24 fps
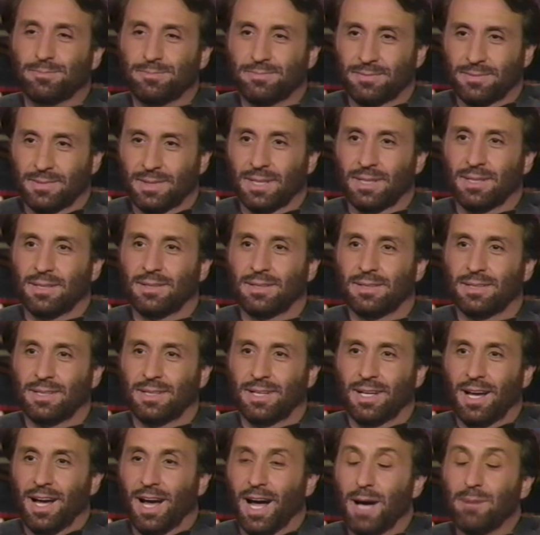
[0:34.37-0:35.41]
You're yeah. enjoying
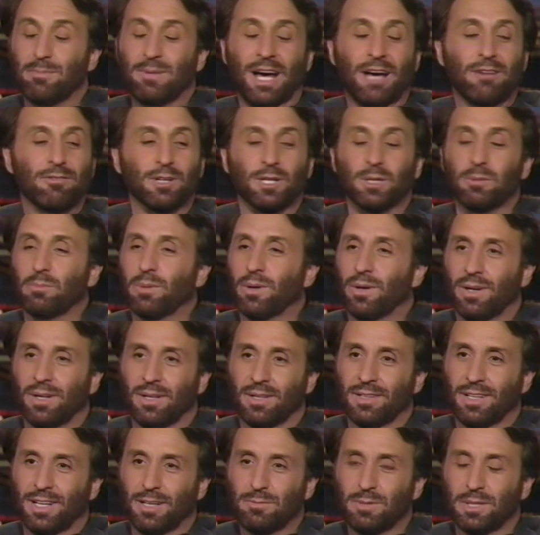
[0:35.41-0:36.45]
it. I'm having a
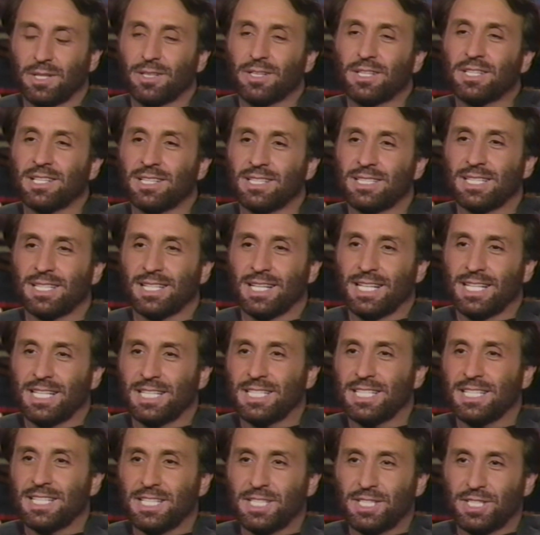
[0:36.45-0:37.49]
ball. I've been looking to get
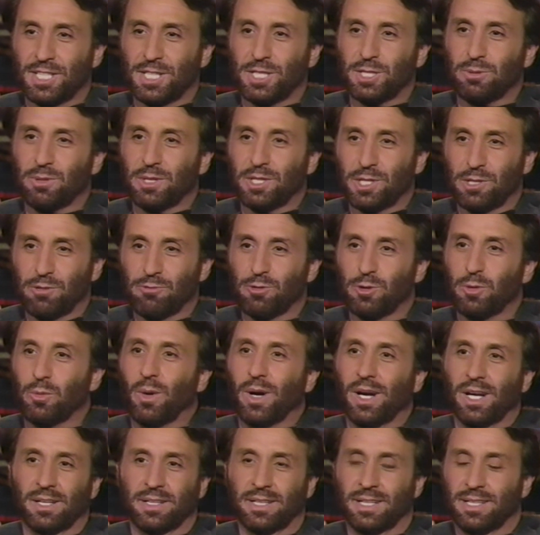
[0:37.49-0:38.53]
into this situation for a
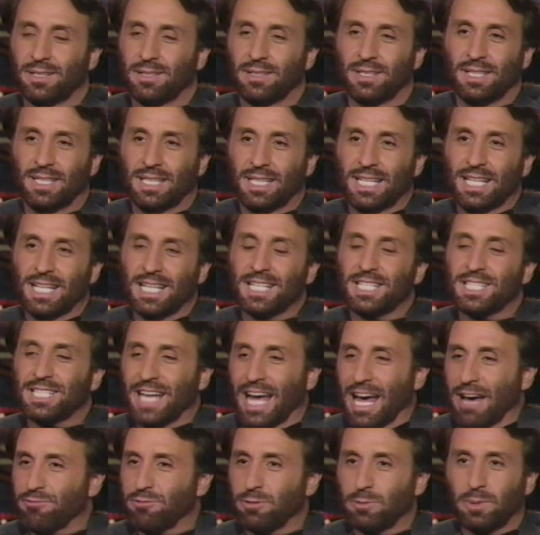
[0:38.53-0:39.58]
while now. It's
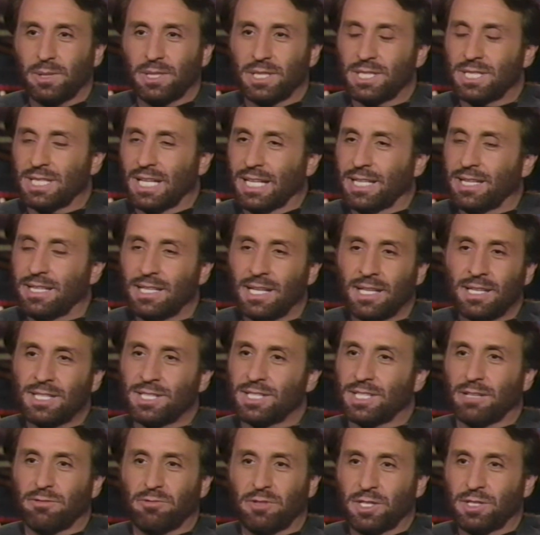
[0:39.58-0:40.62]
affable. It's like the other
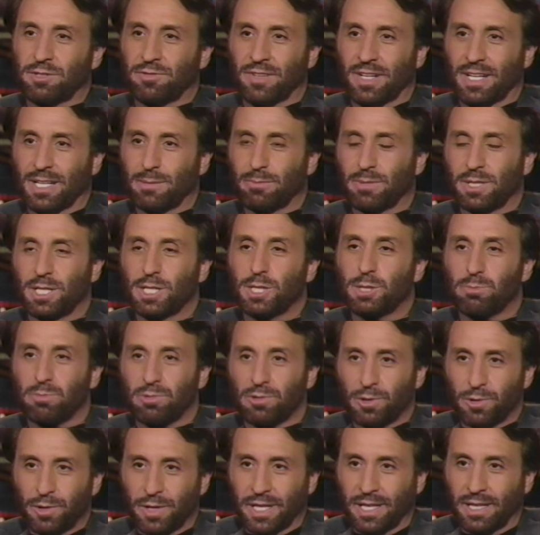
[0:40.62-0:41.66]
stuff is fun, but it's
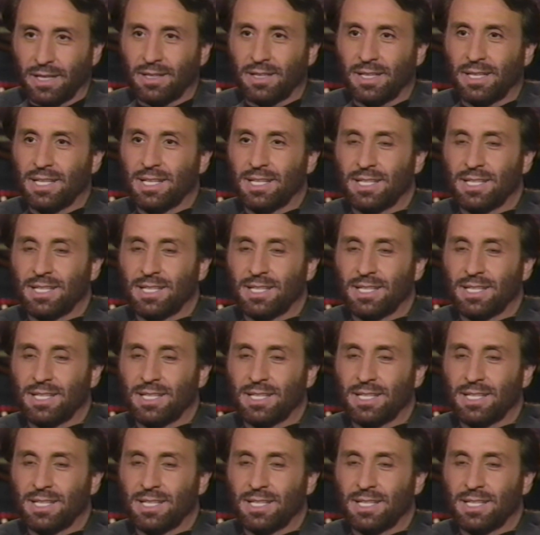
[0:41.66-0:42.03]
brooding.